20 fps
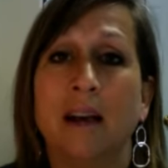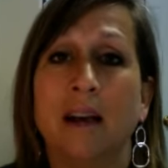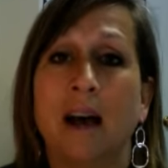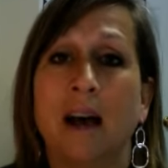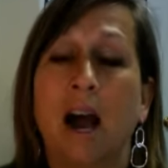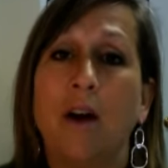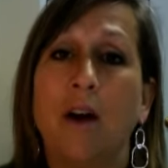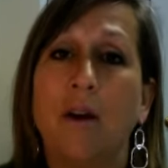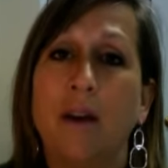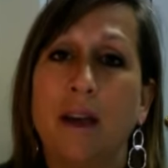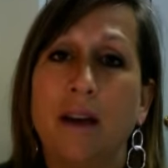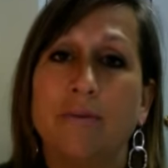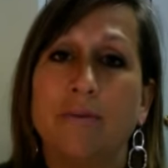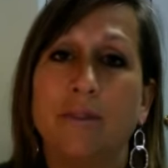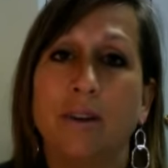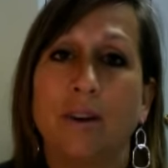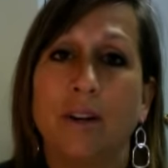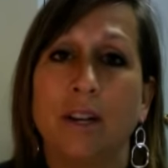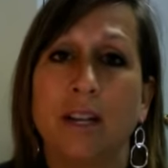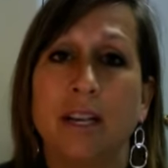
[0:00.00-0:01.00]
Our
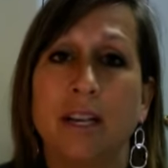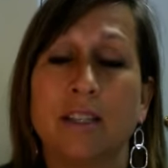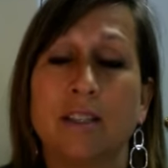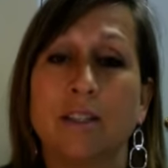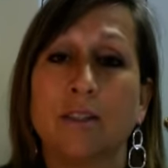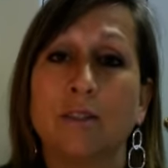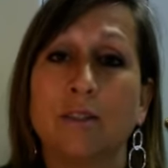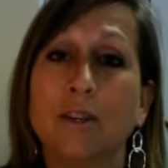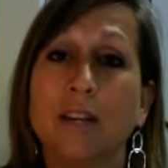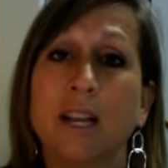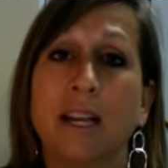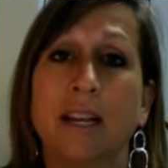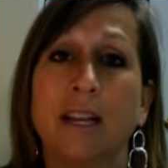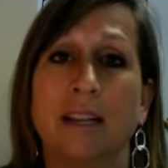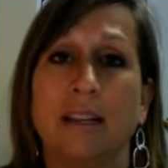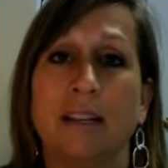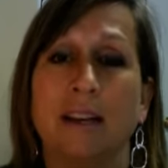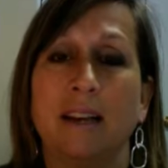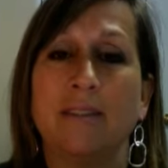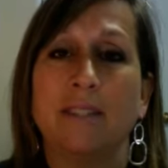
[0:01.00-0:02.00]
effort is looking
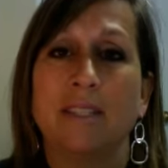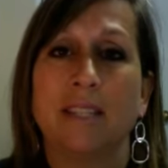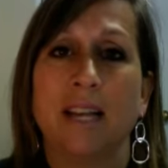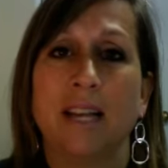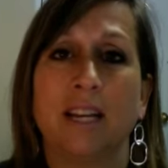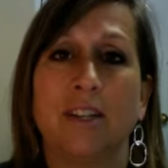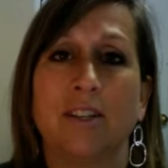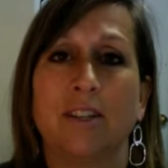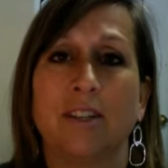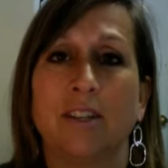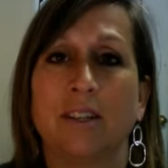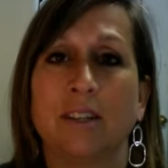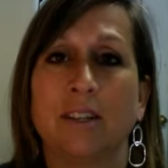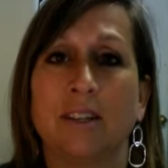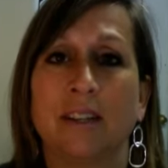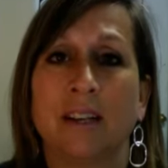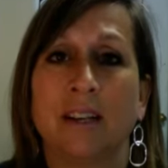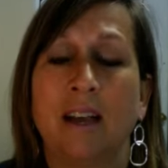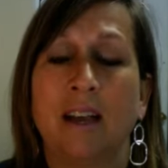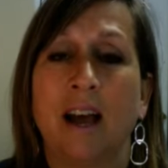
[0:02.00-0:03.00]
at devastation
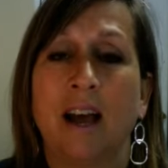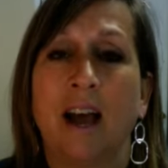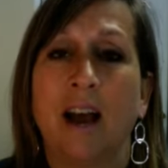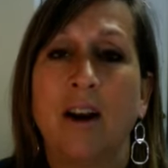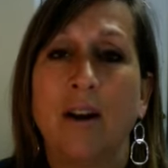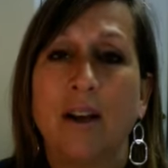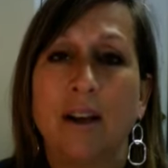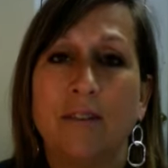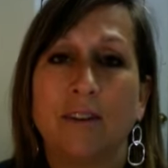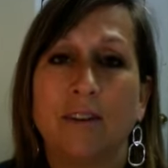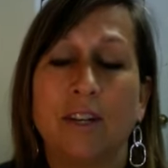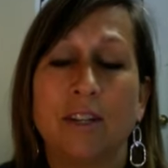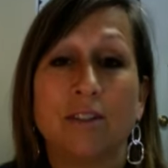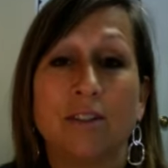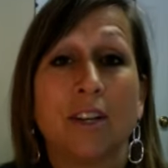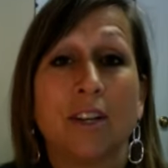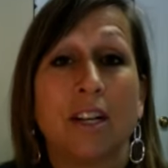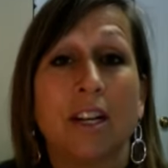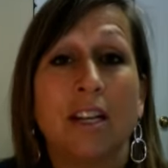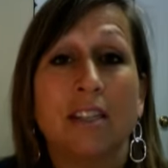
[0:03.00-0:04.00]
our effort is
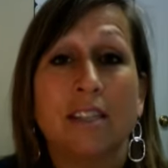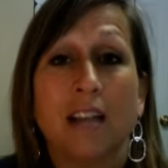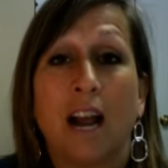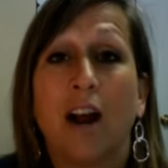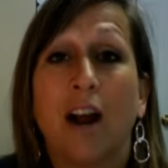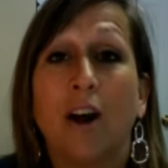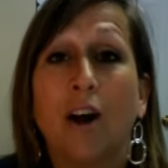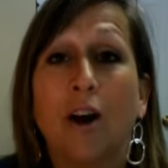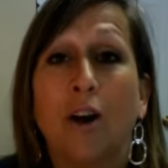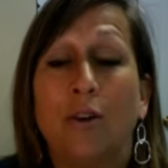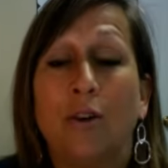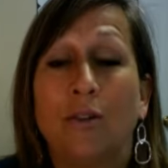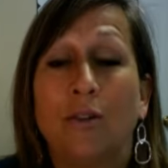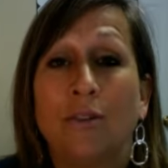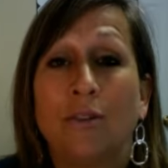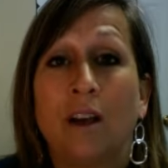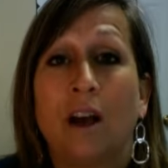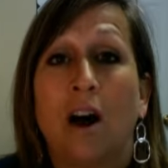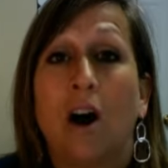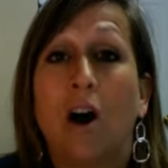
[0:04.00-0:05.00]
looking at our own
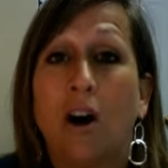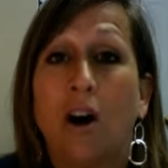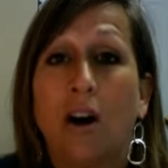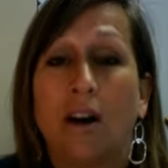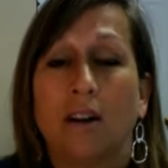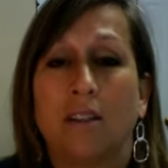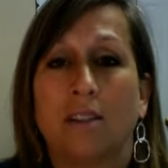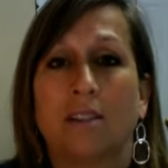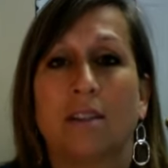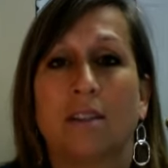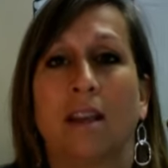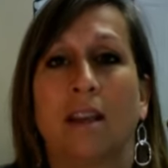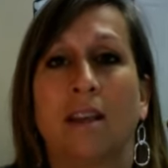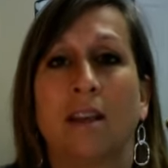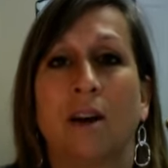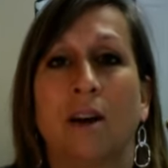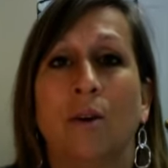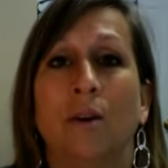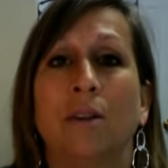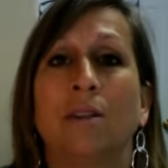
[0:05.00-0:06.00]
hearts and
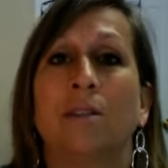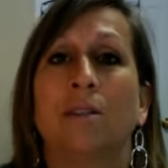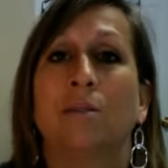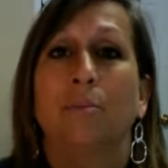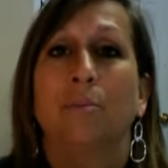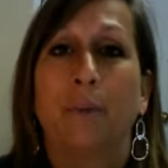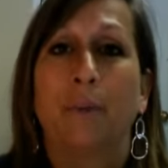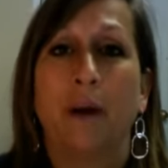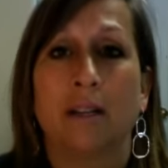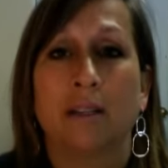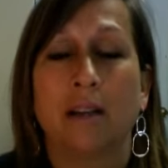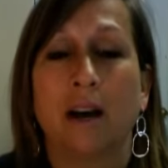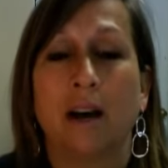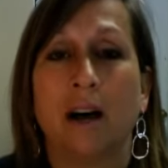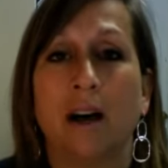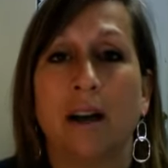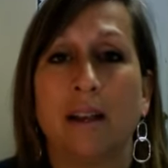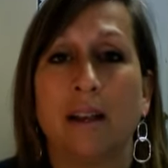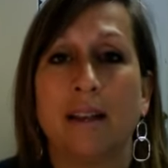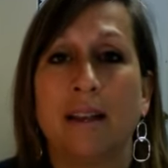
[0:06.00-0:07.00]
going, but
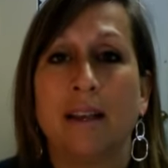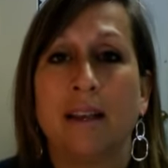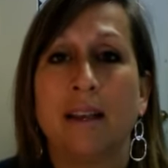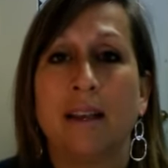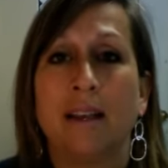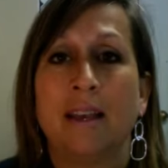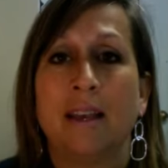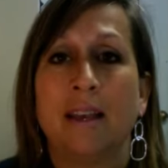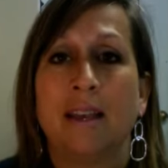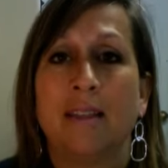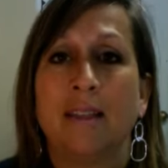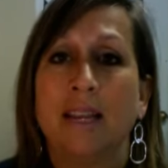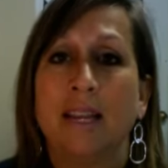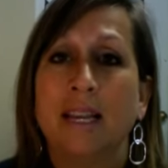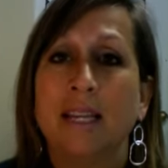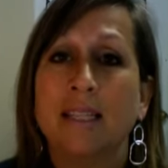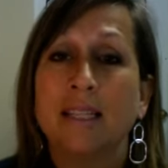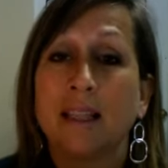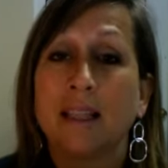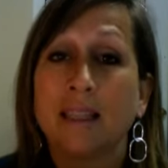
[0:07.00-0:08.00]
God, that
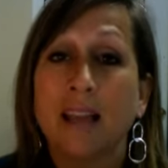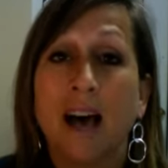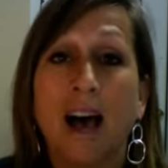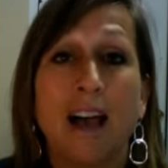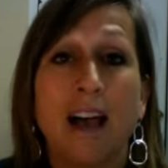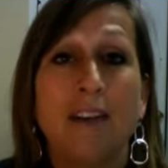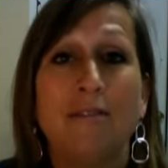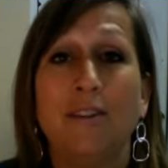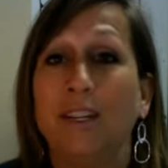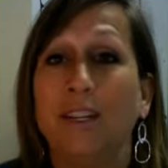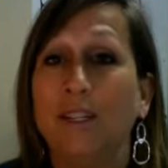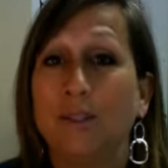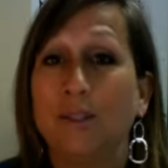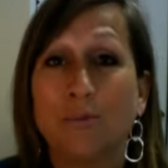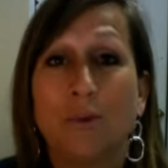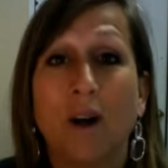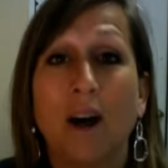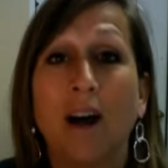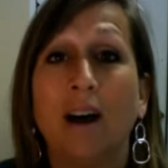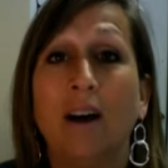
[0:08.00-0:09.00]
He's alive and He's
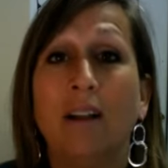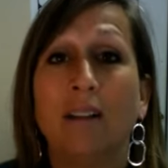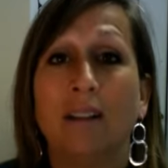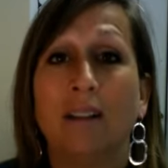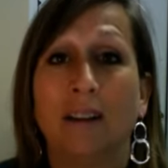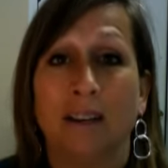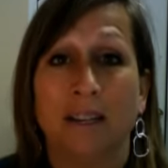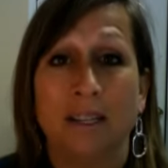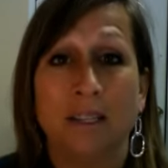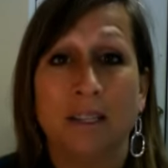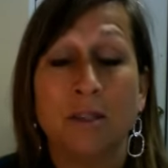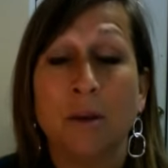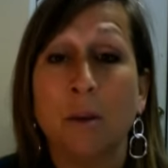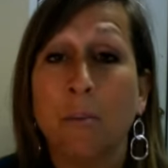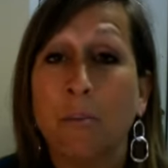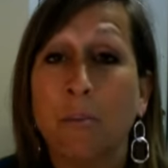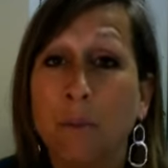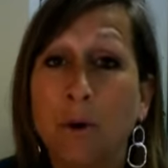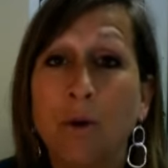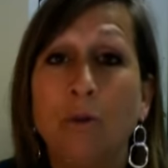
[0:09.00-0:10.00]
well and He's
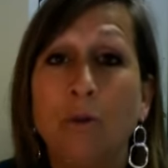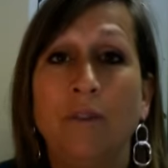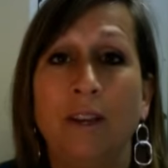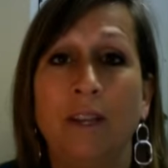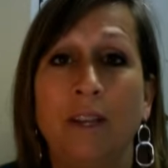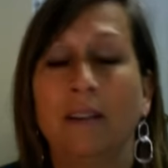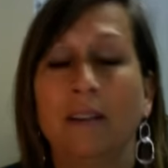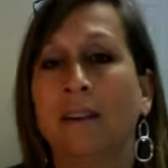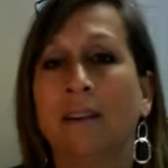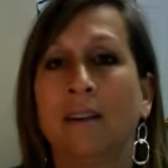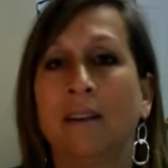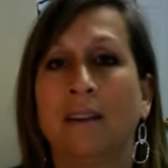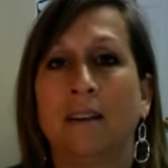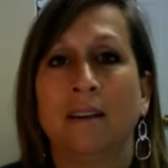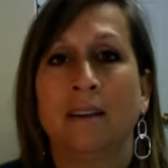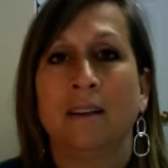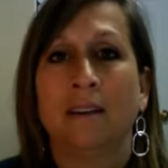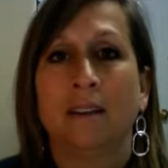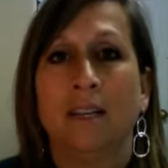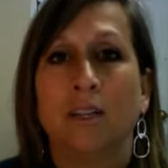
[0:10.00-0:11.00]
moving,
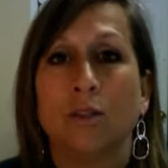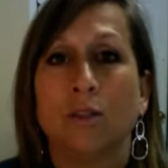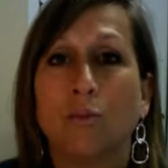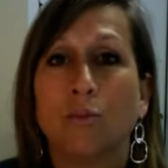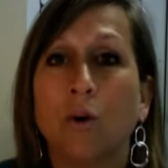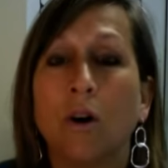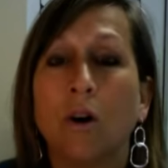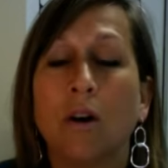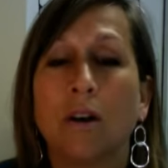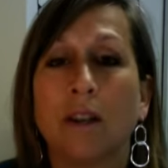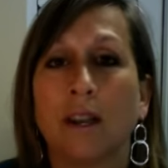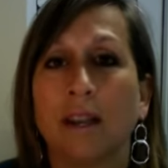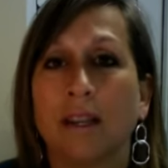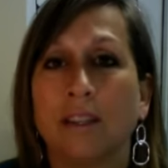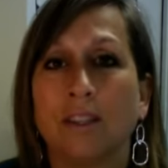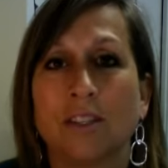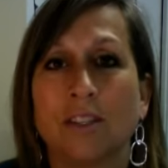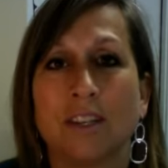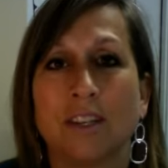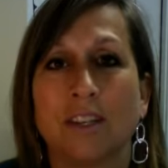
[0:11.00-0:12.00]
He's working,
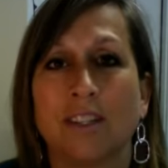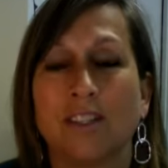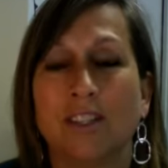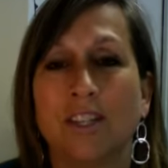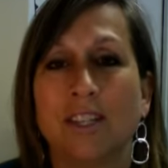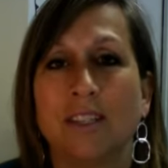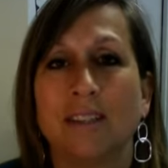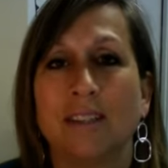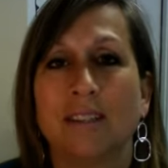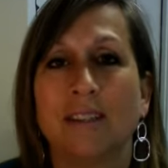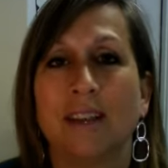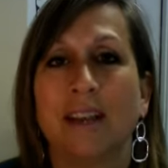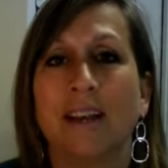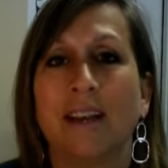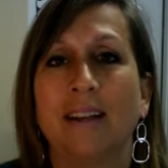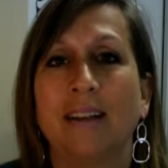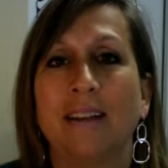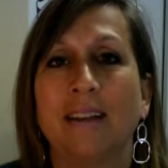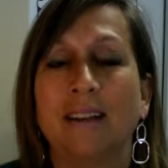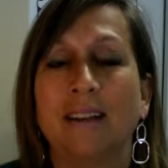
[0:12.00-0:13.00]
just like Jesus said,